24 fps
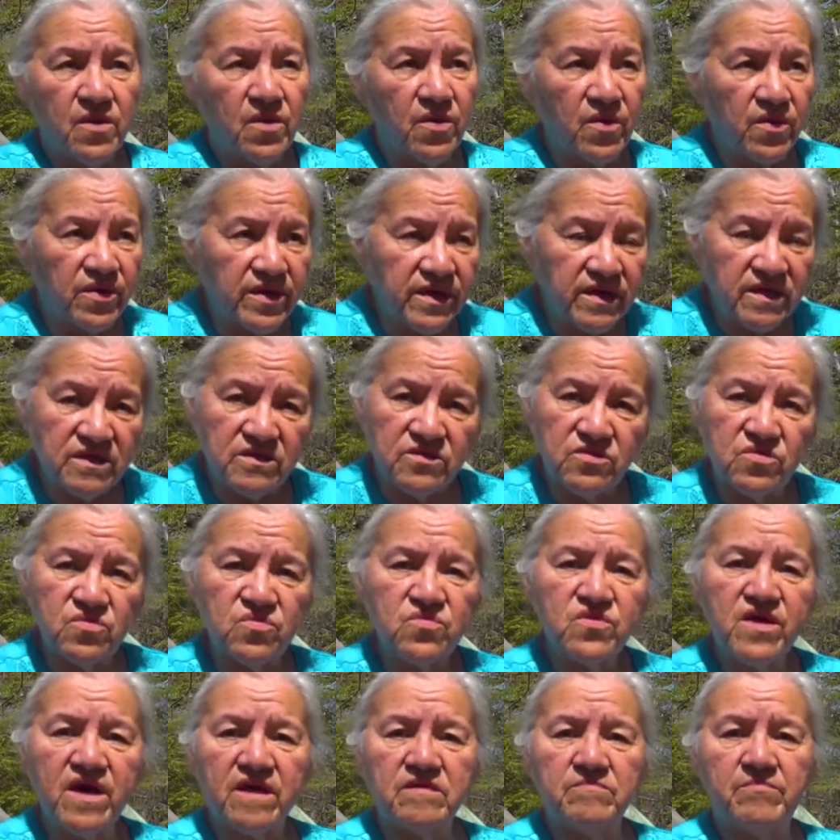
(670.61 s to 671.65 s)
Okay,
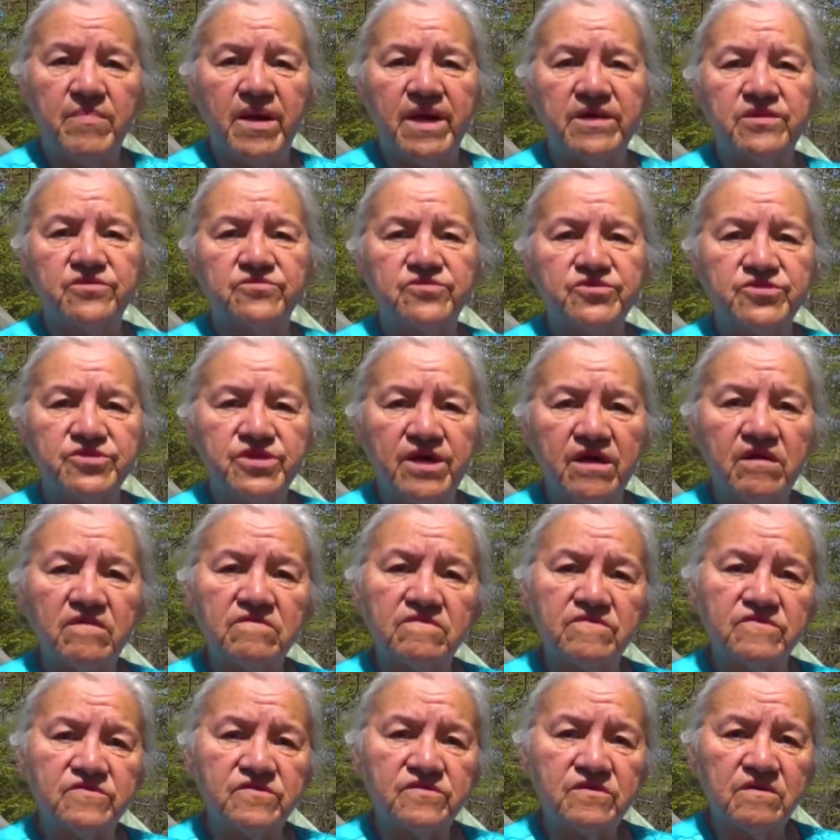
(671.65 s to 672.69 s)
do that by
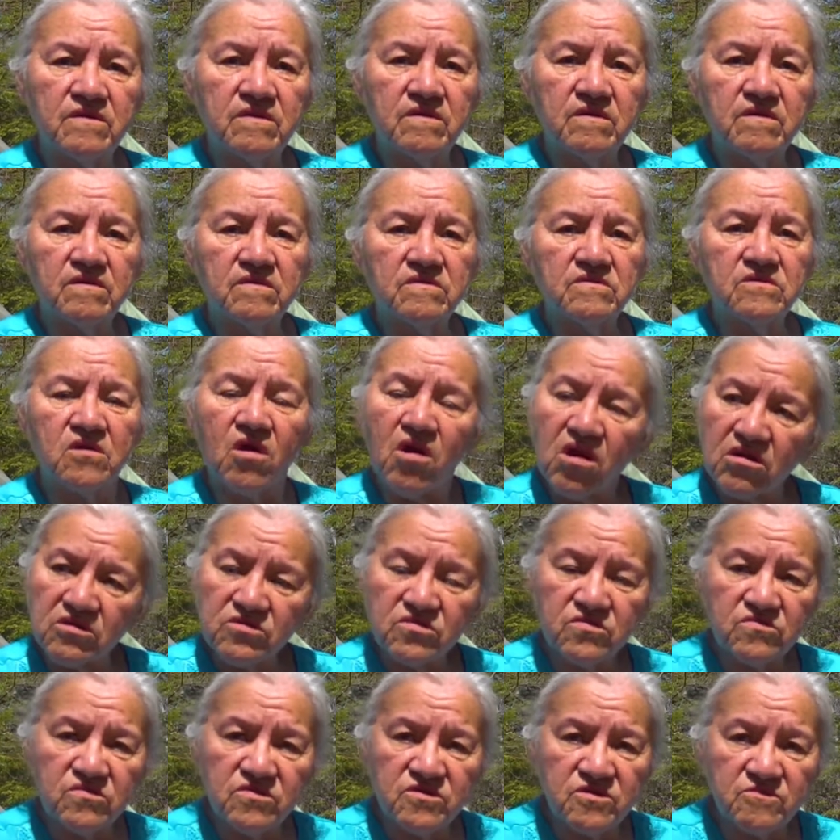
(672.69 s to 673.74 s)
yourselves. Talk
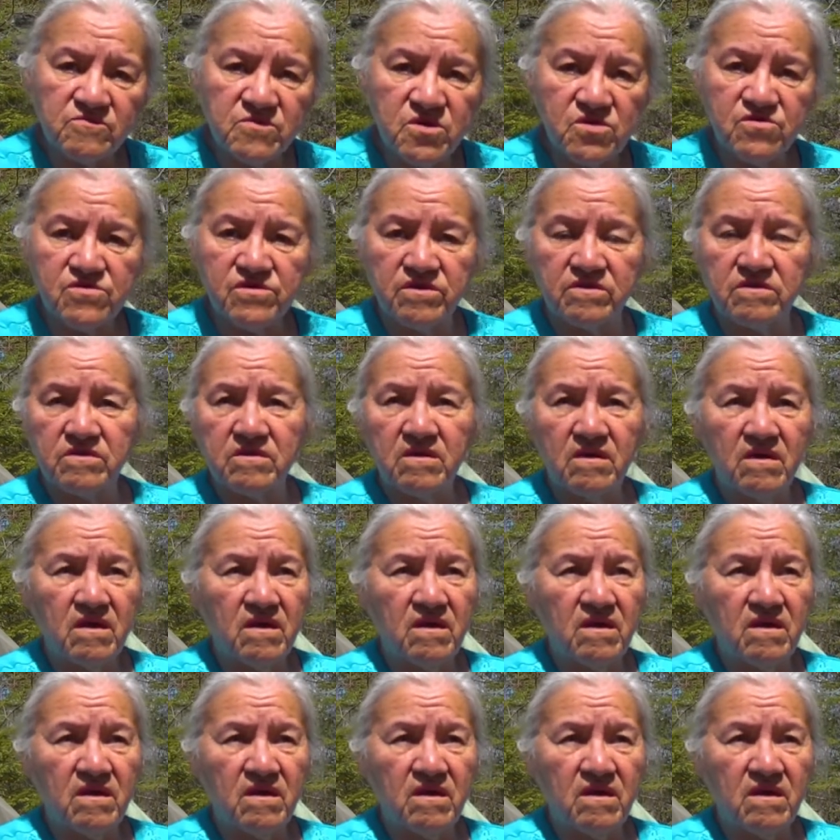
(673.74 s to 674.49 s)
to the spirit.